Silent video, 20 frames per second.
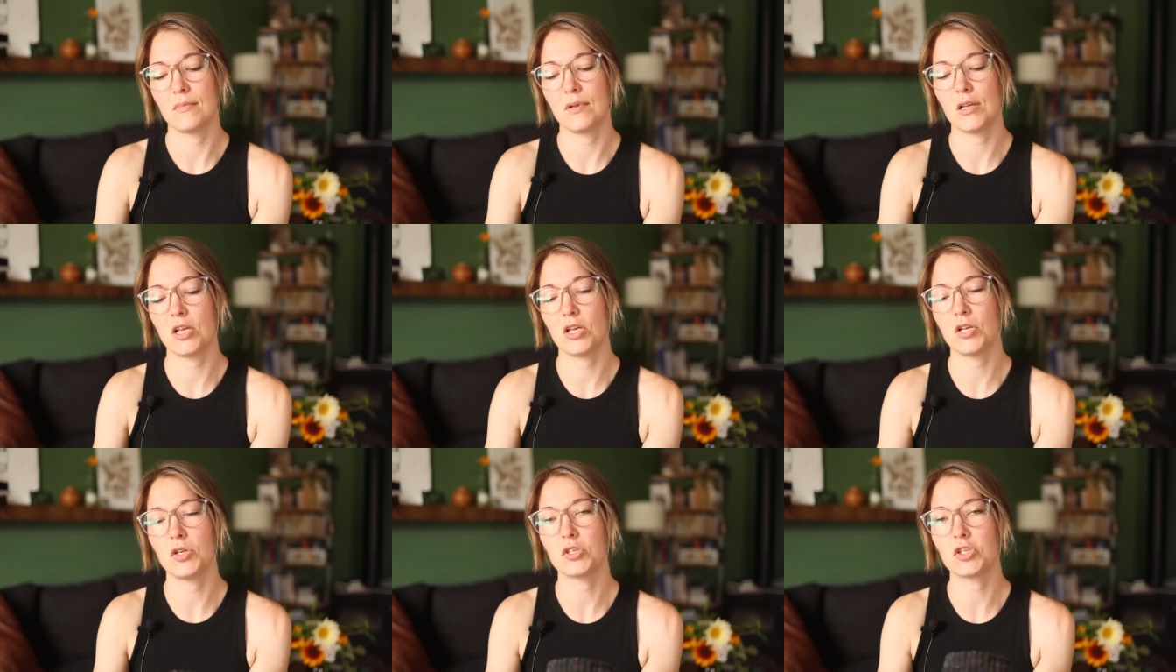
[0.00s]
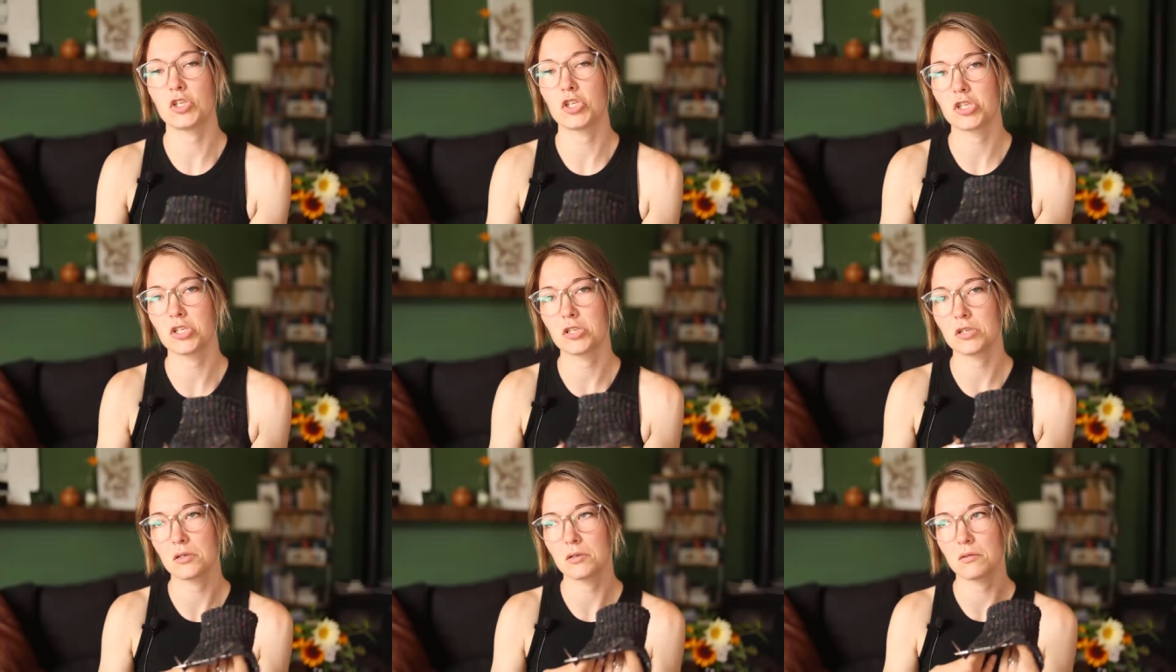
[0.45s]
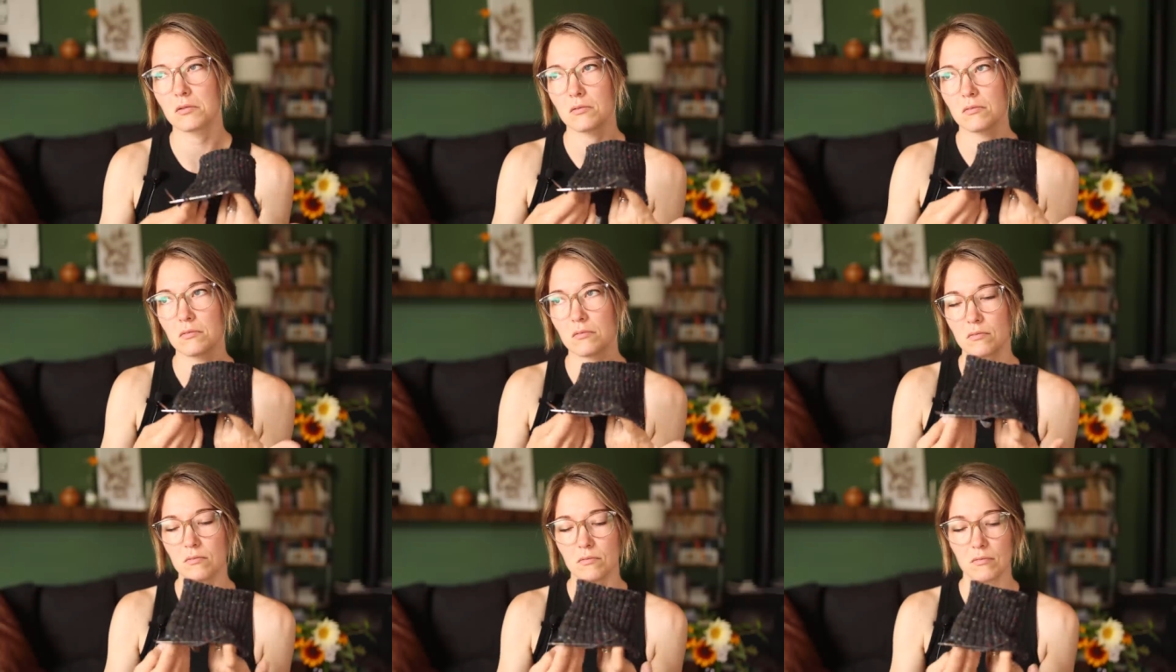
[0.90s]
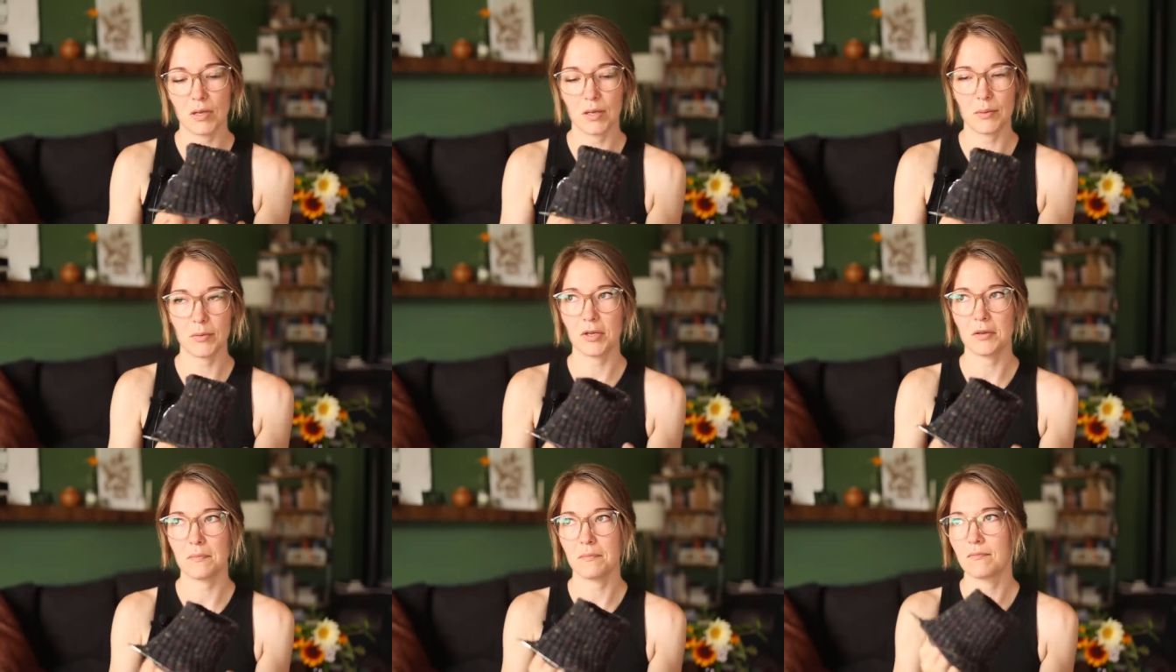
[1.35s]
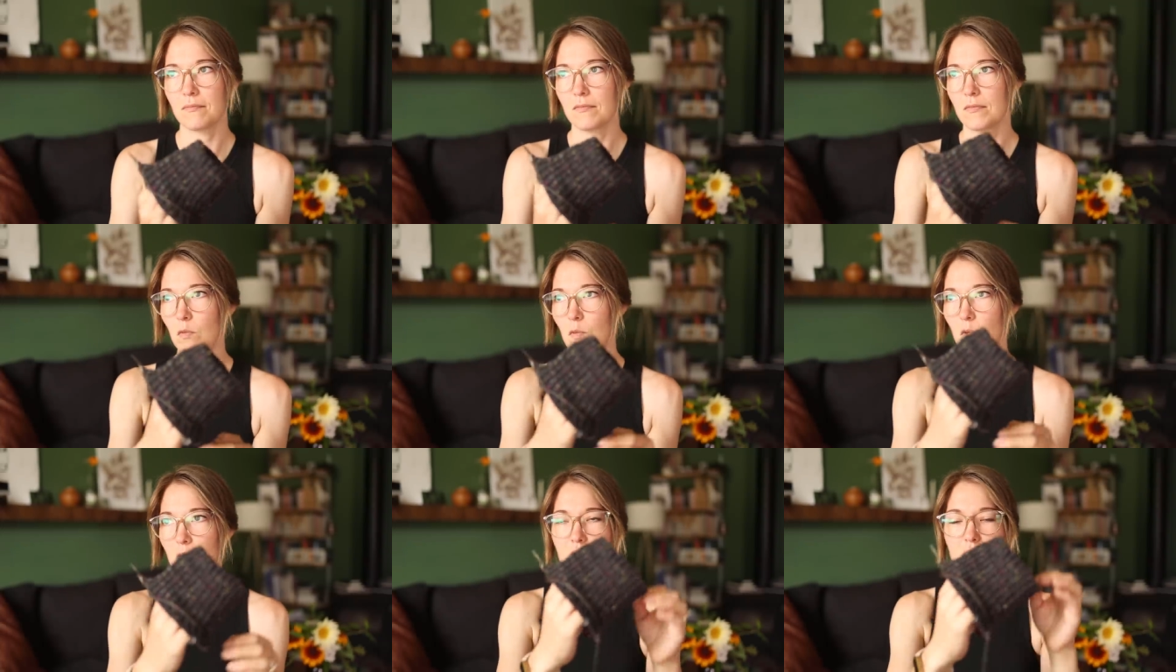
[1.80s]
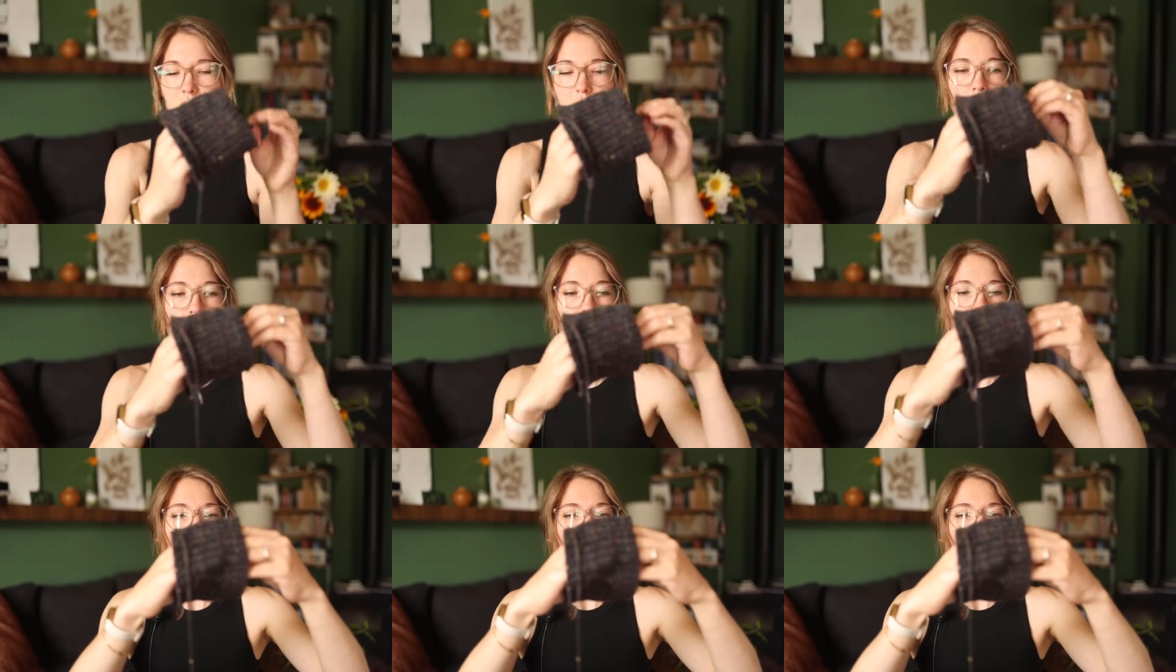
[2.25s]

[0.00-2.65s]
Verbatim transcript: inch, maybe, ones.